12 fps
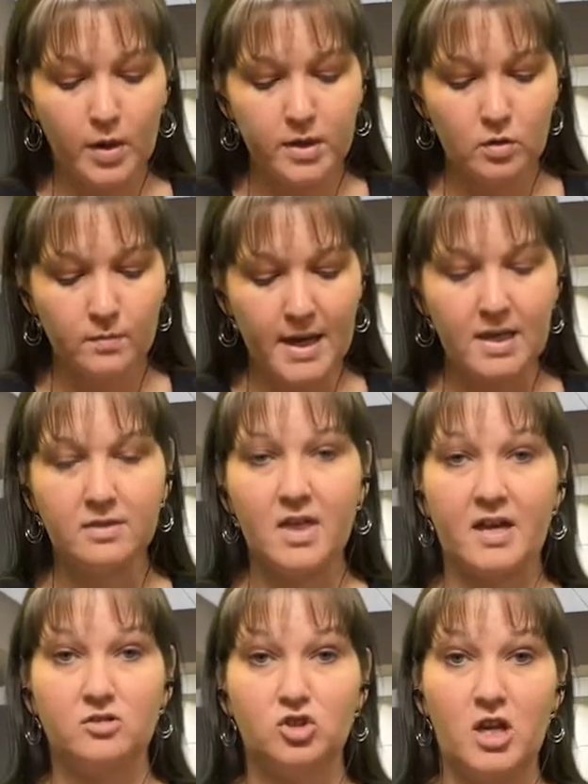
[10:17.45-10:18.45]
When you make
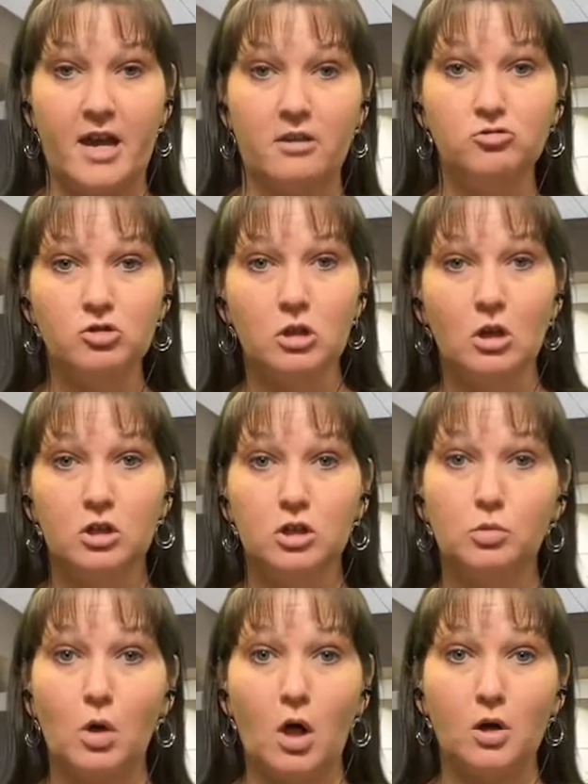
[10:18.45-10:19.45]
that change,
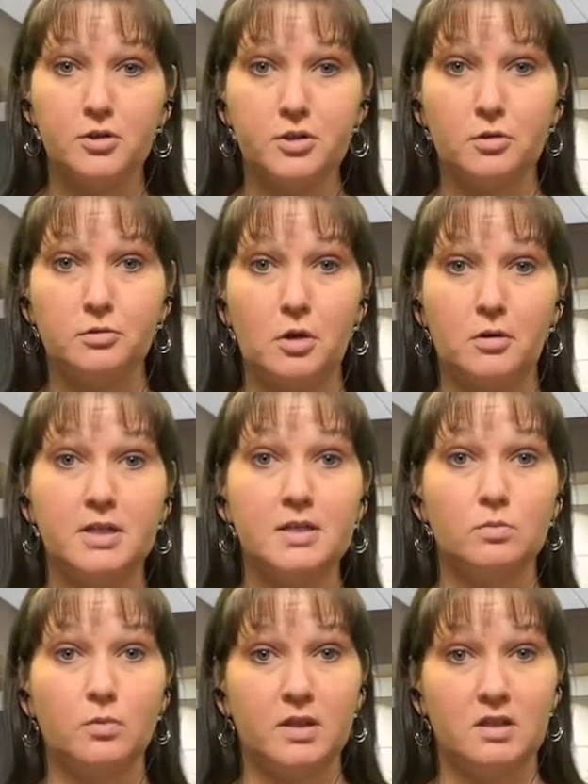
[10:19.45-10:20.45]
you will also
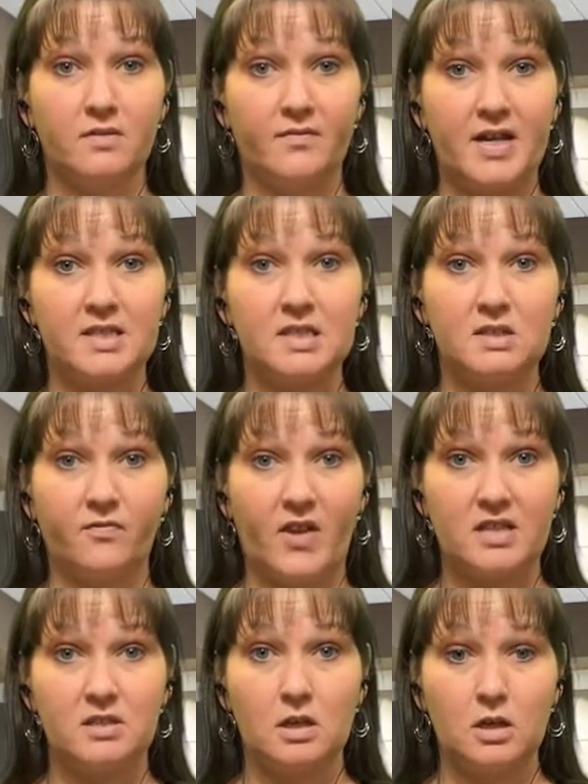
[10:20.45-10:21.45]
notice when the device is
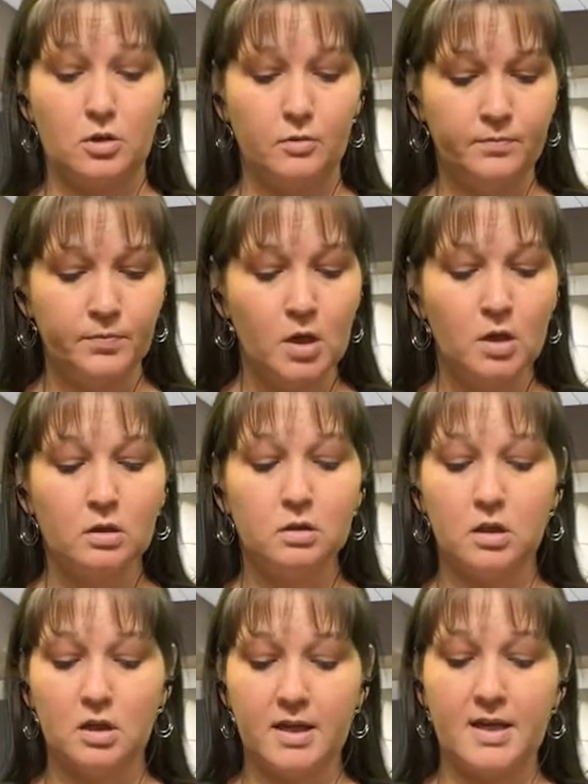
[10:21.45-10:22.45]
facing you,
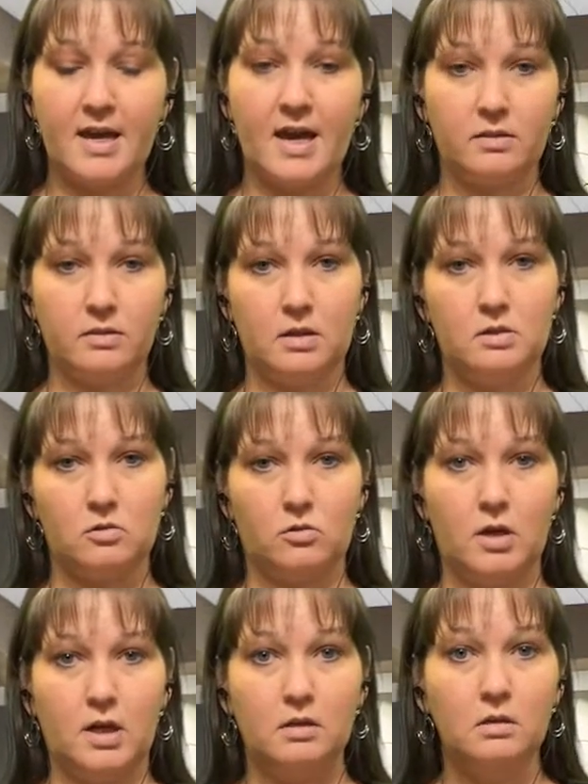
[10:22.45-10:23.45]
looking at the
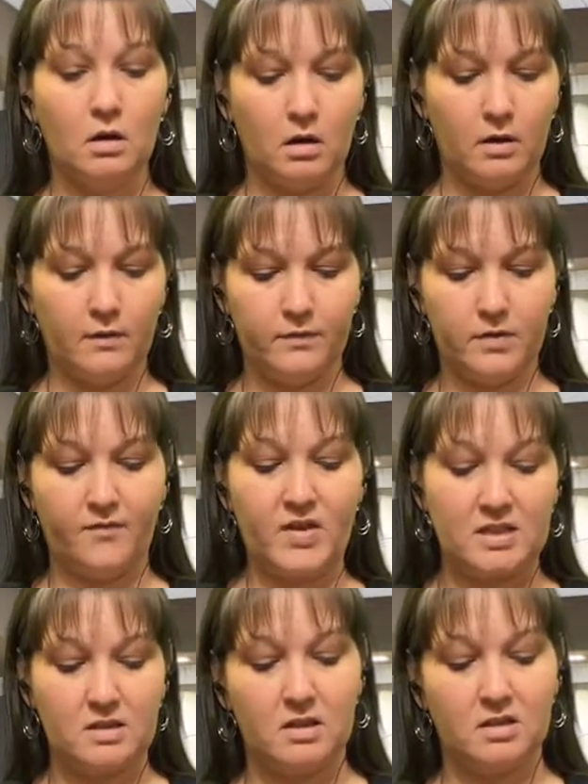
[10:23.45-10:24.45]
screen of the
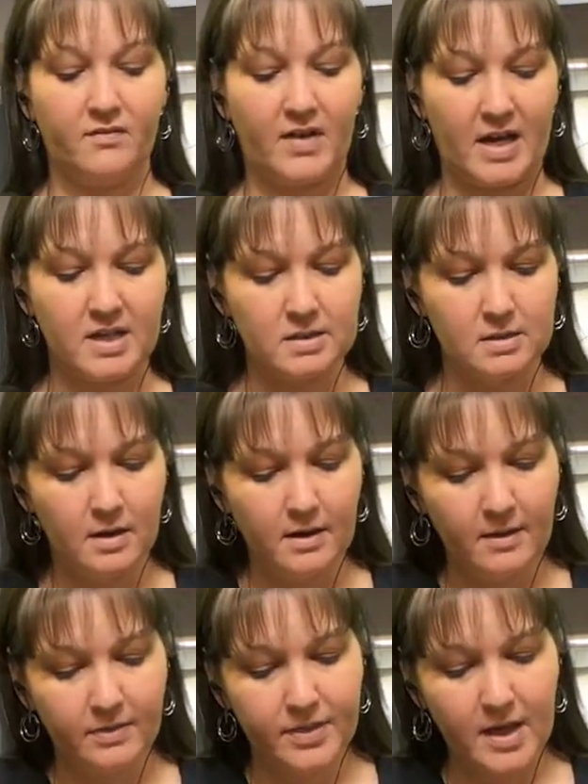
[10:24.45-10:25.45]
face of the device,
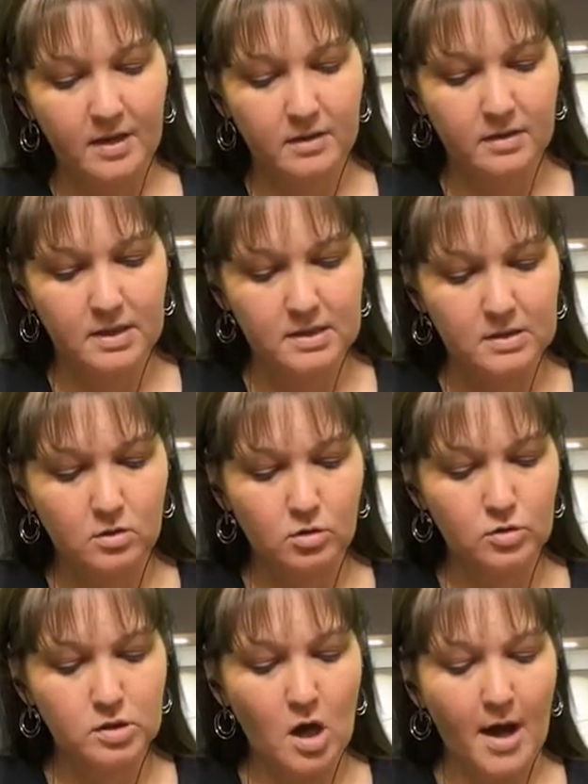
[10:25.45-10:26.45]
that these
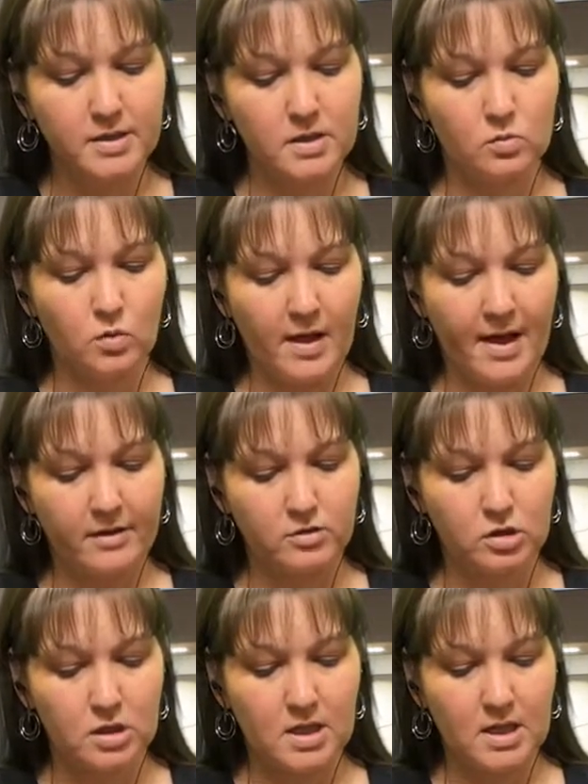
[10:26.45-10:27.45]
little dots will
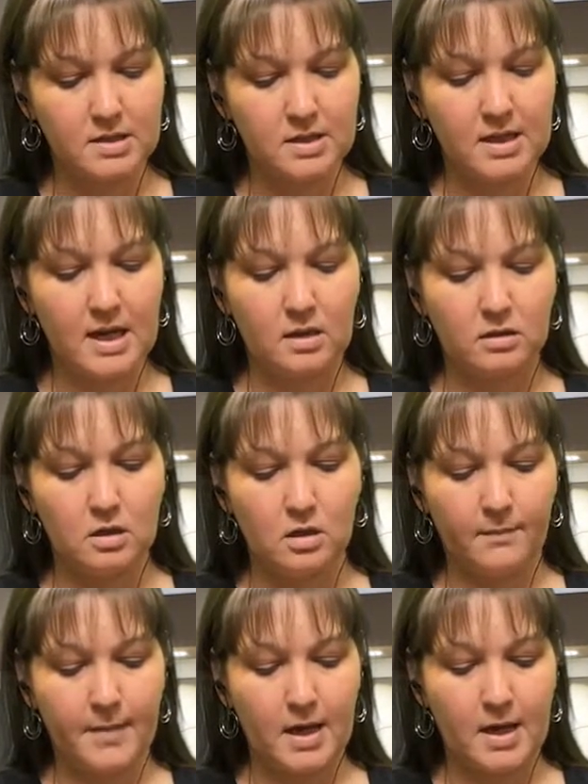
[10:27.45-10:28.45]
actually indicate that
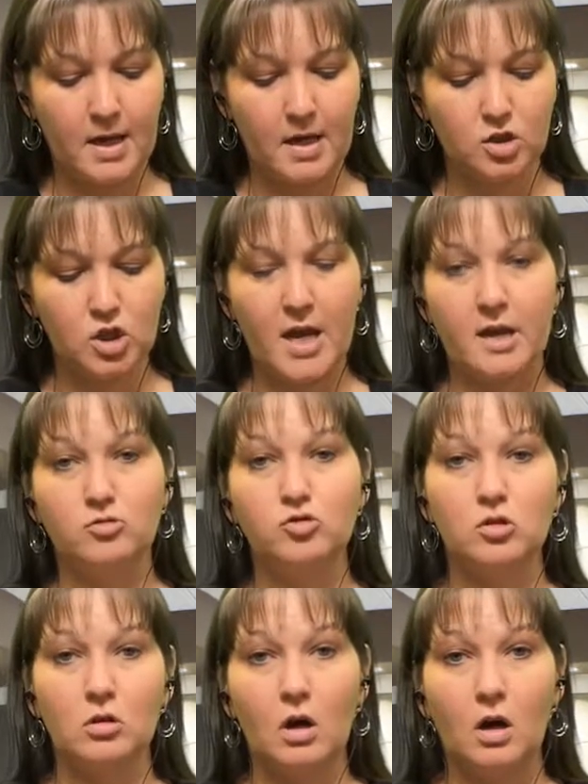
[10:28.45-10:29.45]
you're making a
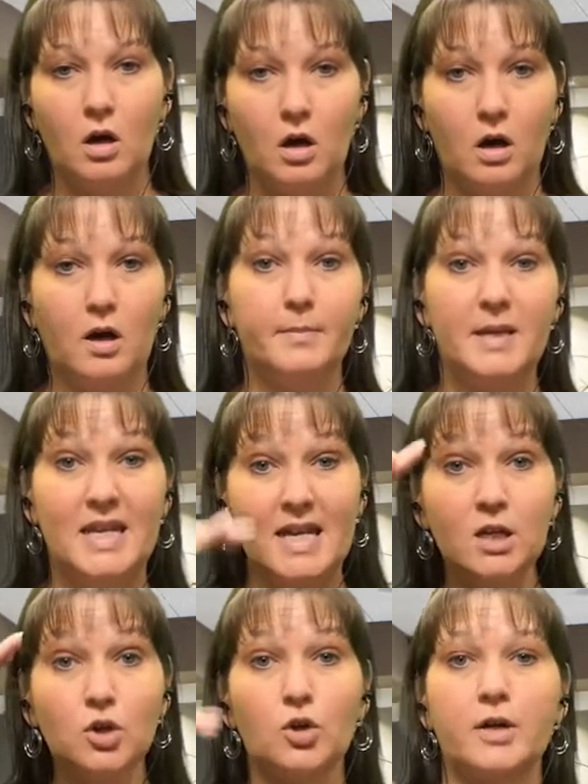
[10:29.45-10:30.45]
change, an
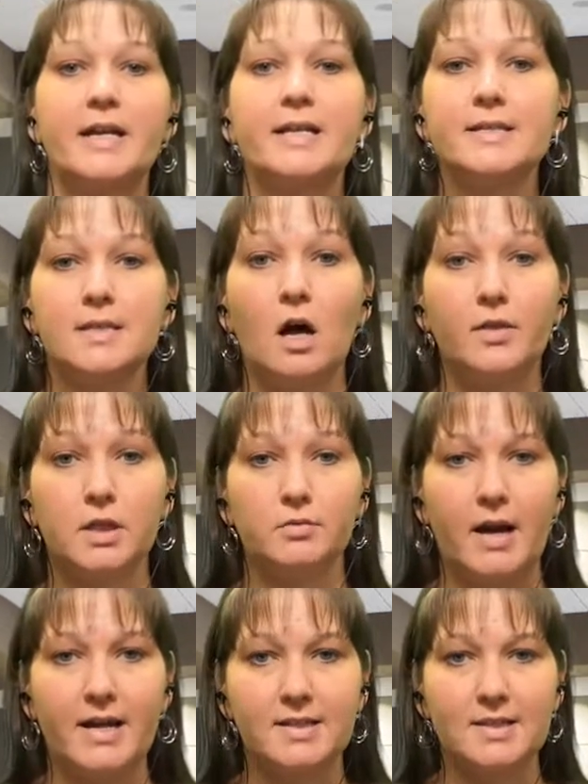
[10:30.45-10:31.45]
increase on the
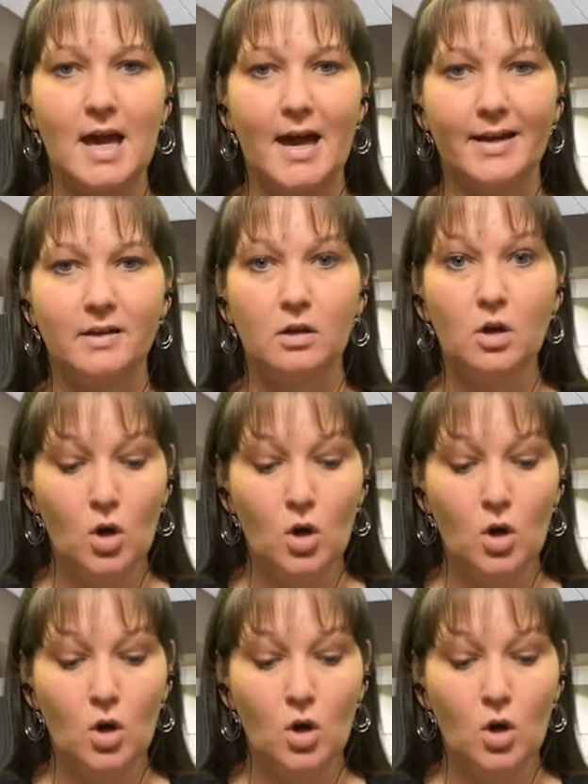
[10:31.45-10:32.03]
right side.